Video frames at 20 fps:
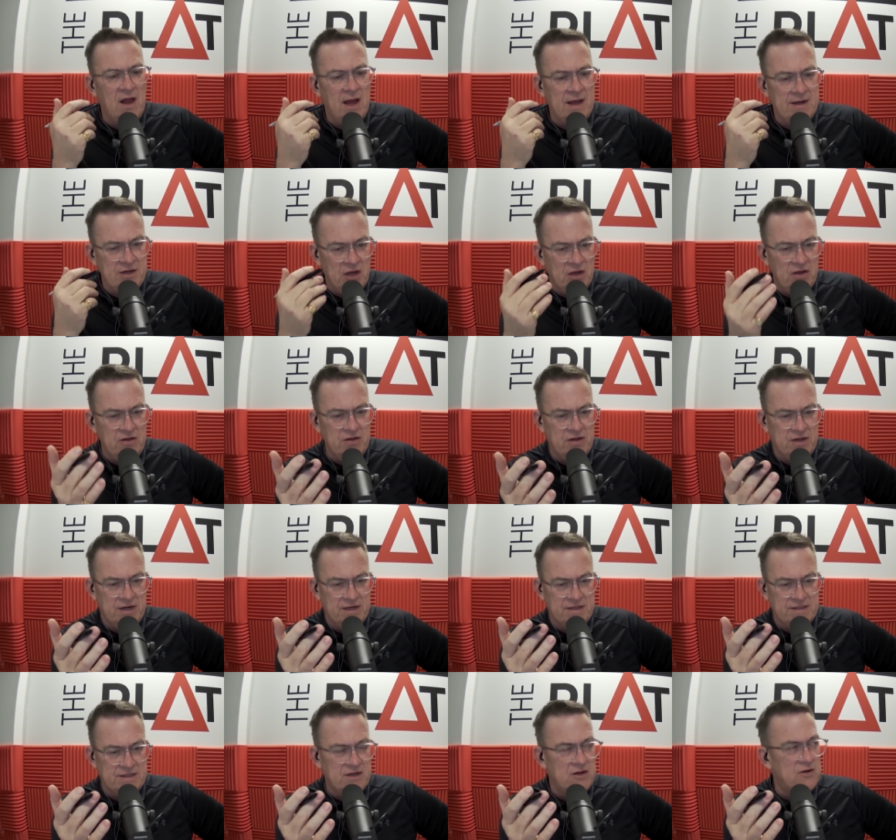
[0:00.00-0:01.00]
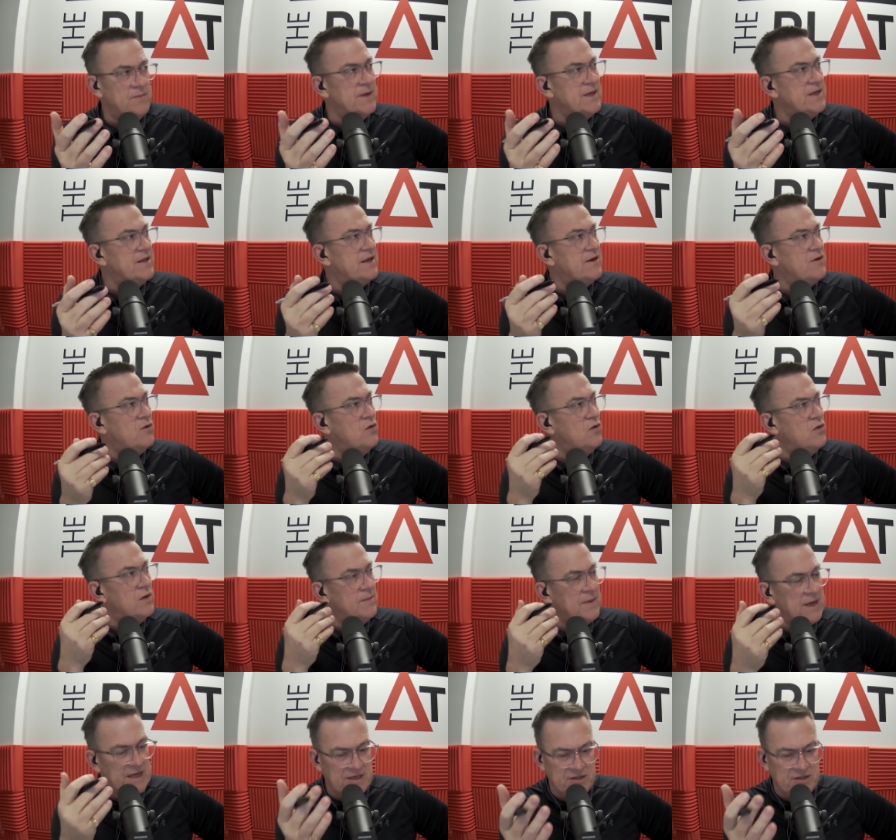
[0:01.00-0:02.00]
I know you're going to tell me that all the
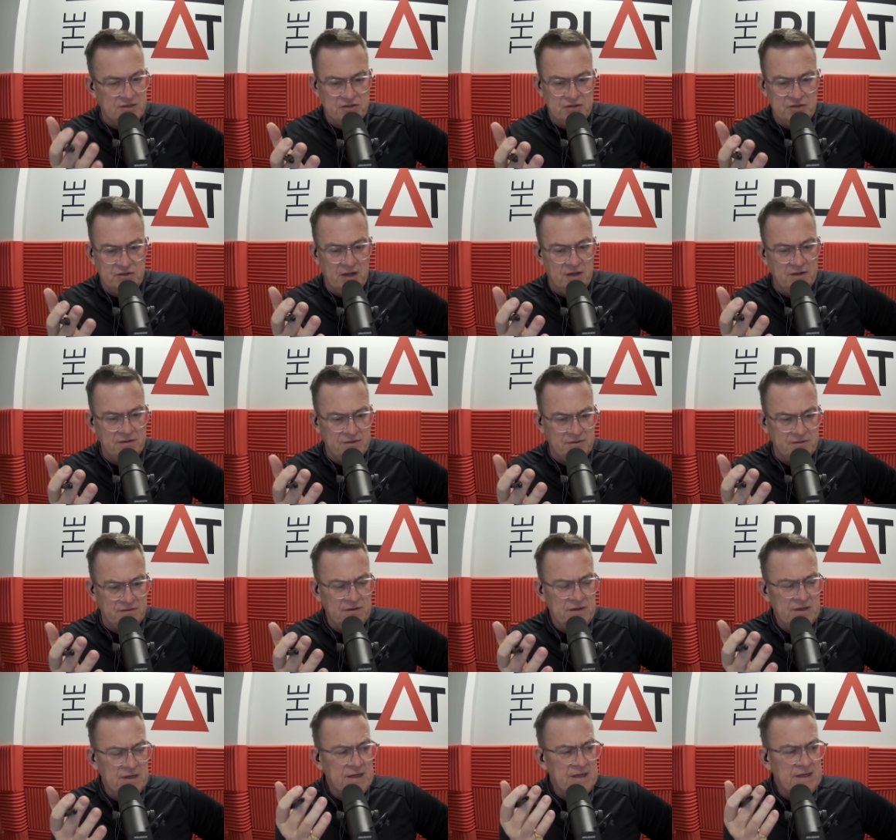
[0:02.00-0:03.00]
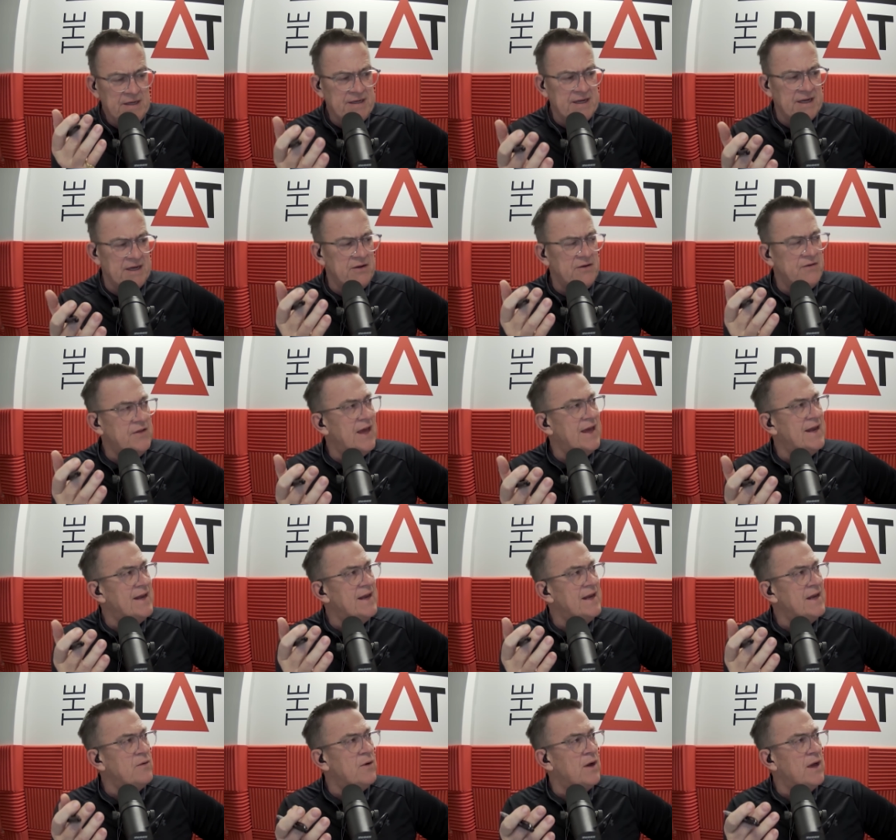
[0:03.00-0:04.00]
meetings you go to tell you that
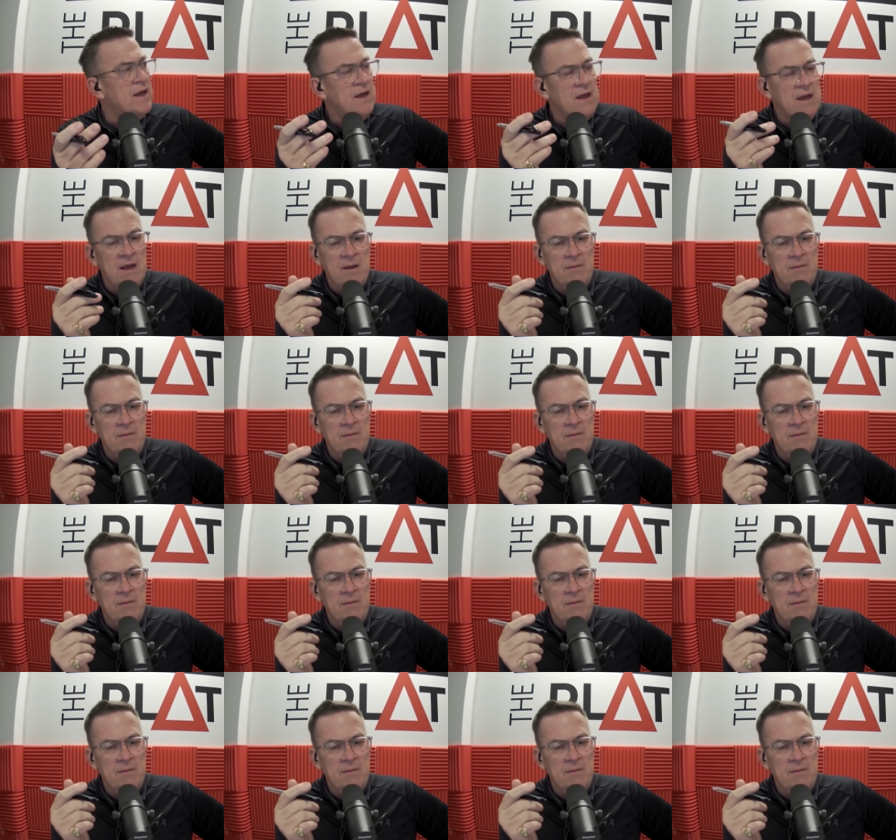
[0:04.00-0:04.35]
anyway,